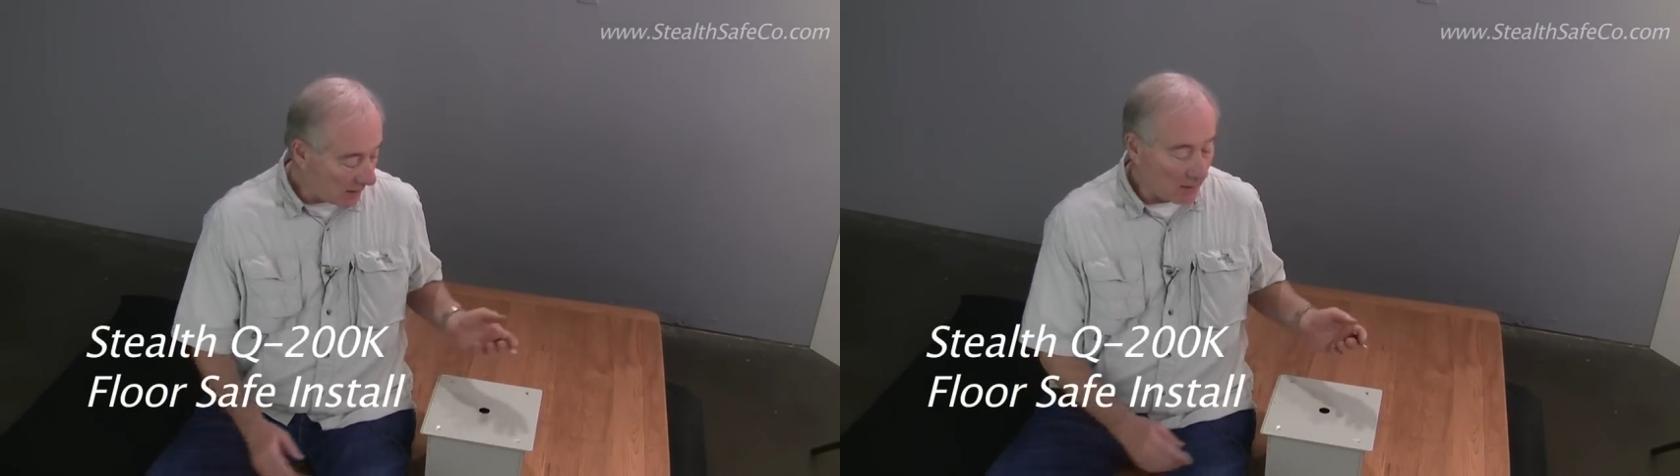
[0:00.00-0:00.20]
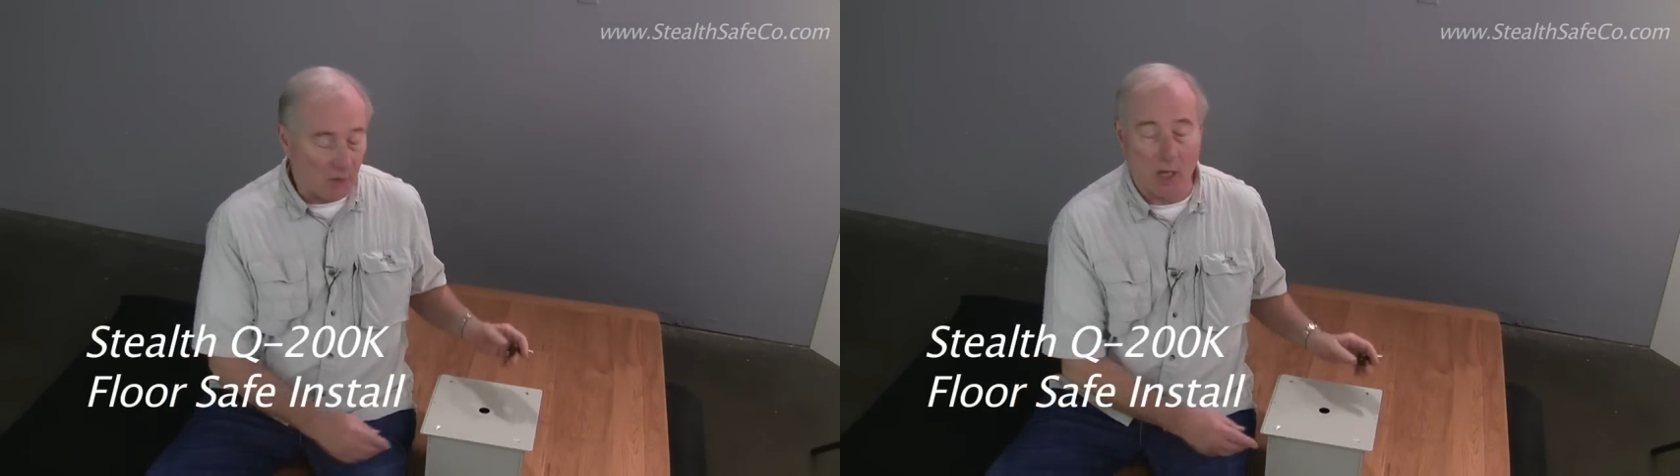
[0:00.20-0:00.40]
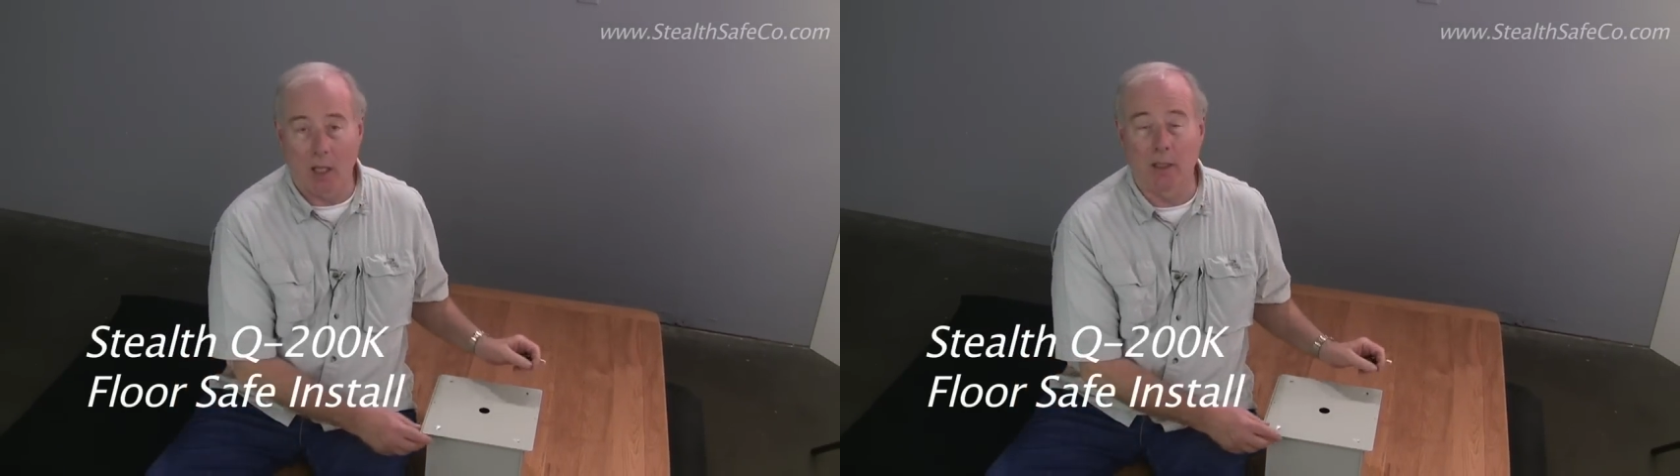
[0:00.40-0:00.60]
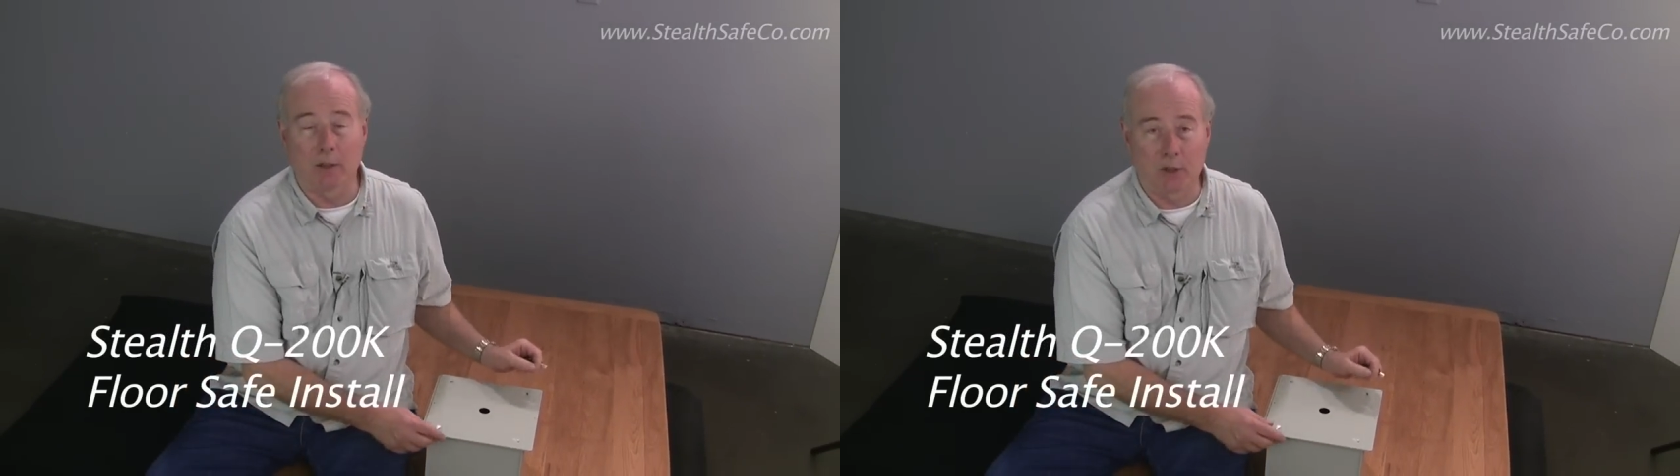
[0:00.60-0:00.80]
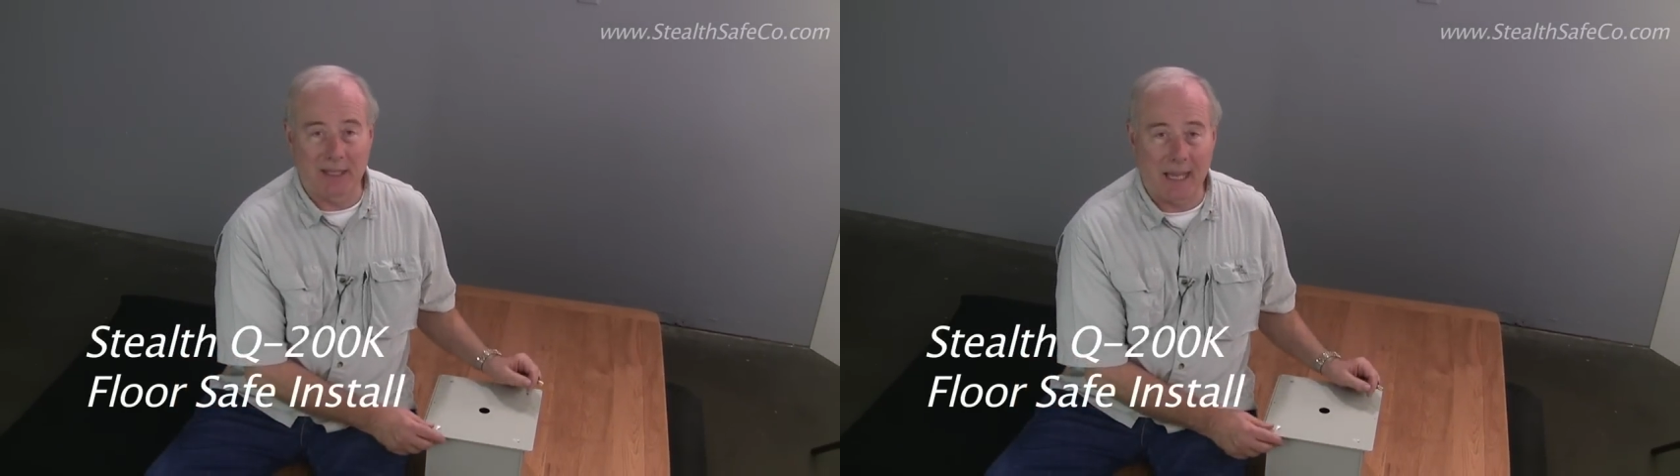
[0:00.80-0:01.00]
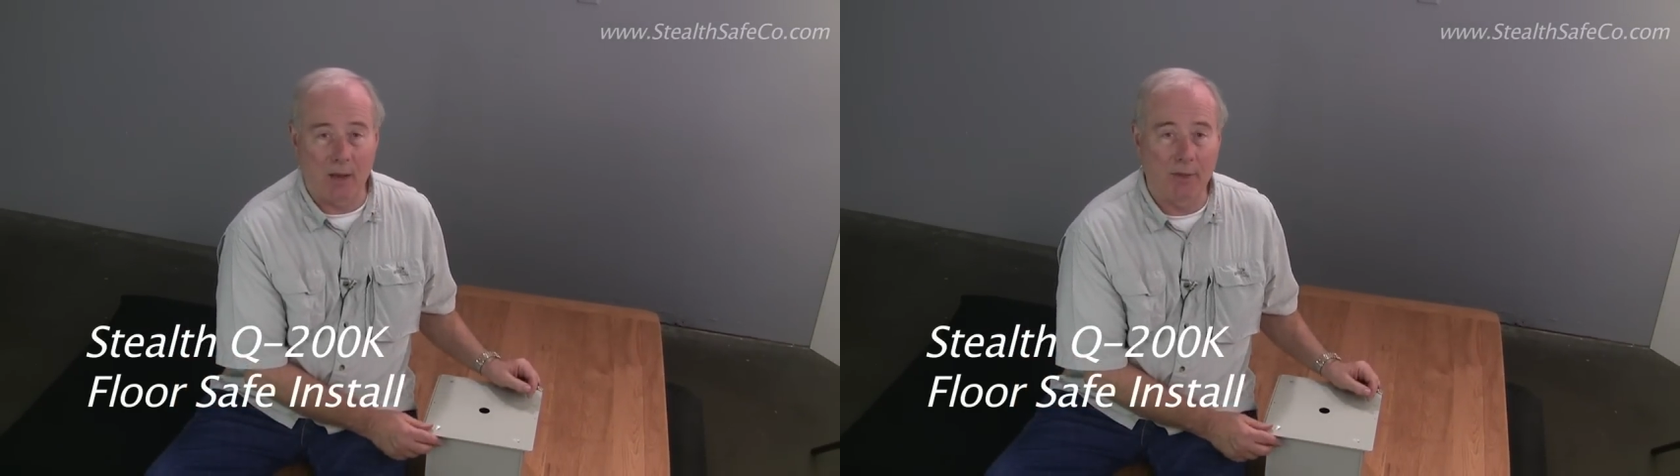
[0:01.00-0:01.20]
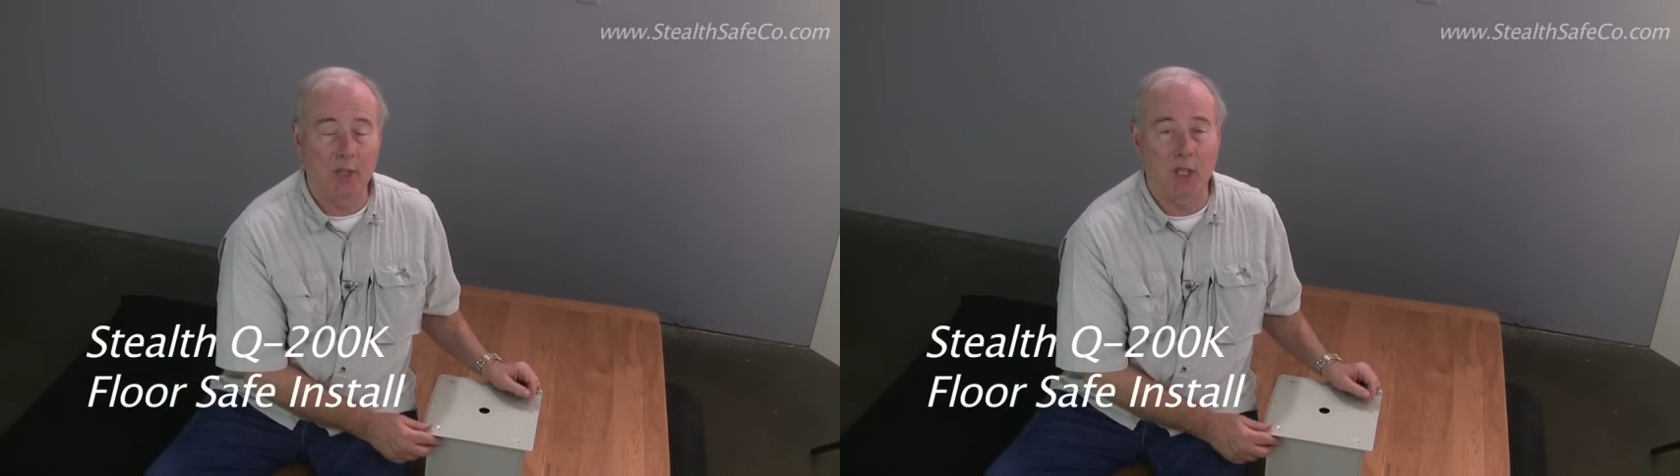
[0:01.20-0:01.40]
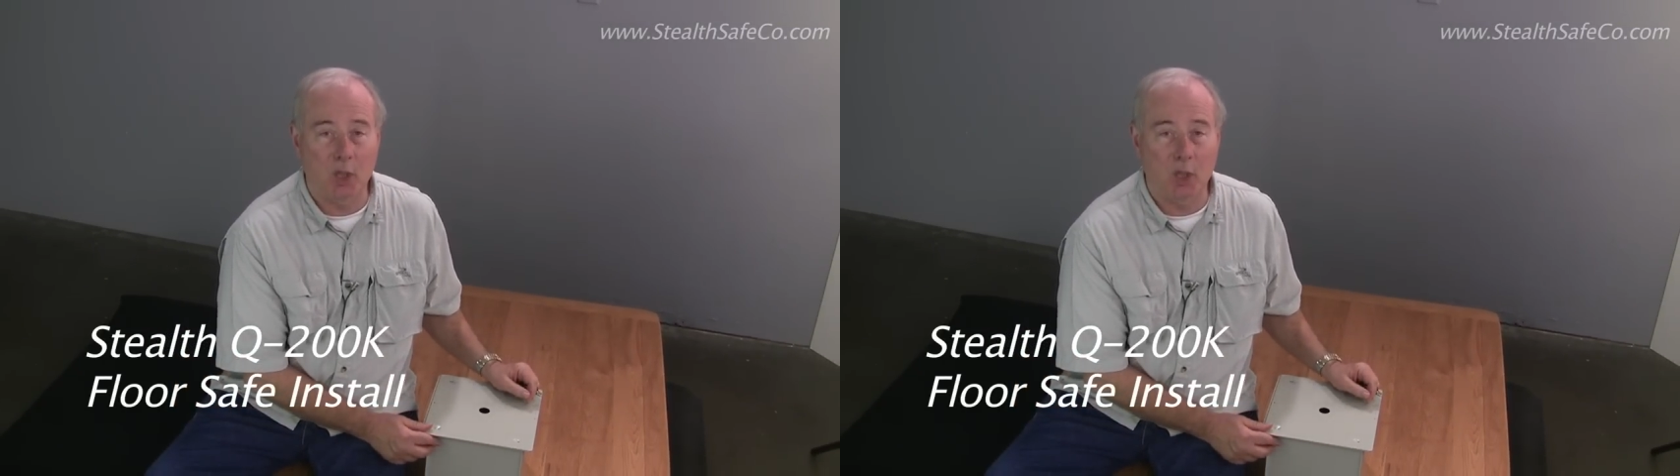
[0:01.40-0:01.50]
It's called a Stealth